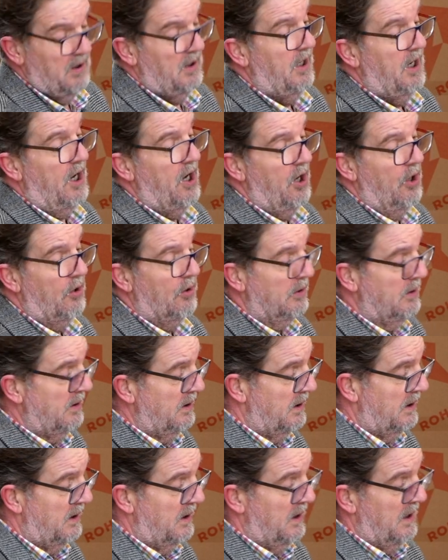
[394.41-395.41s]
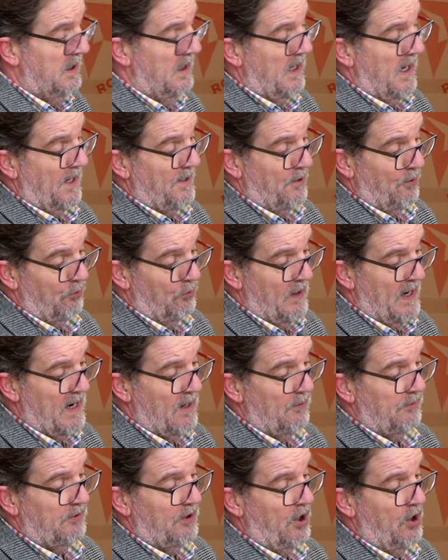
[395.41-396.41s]
hole and a
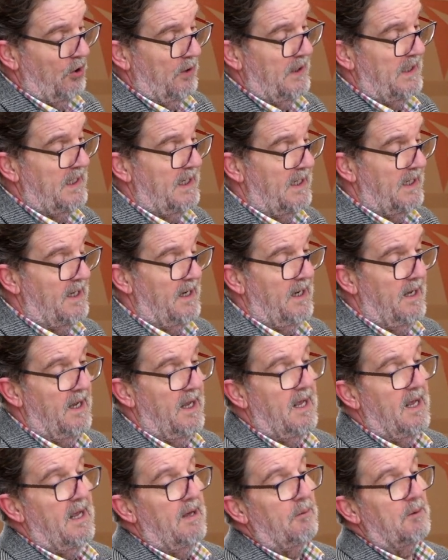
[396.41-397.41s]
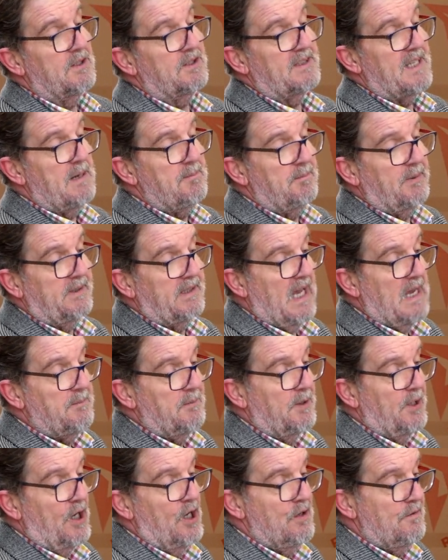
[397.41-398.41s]
round hole here, which then became
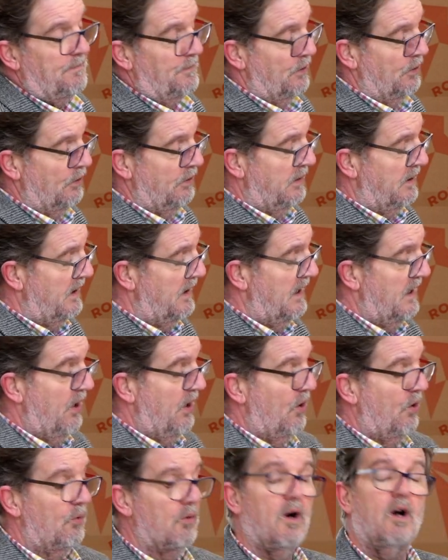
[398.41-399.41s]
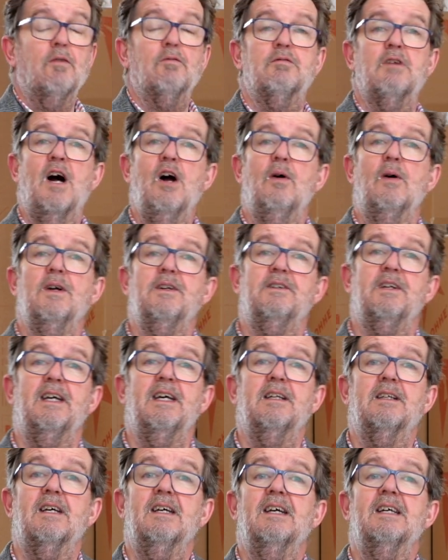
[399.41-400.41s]
an oval, what Rohhe
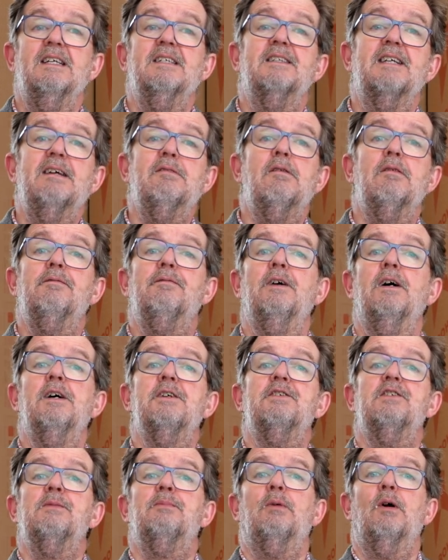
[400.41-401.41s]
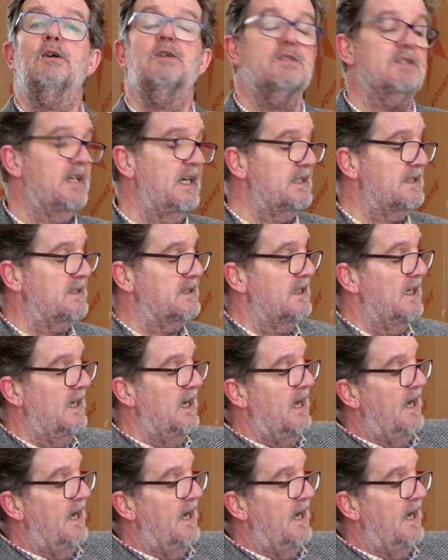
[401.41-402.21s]
did is they reversed the process.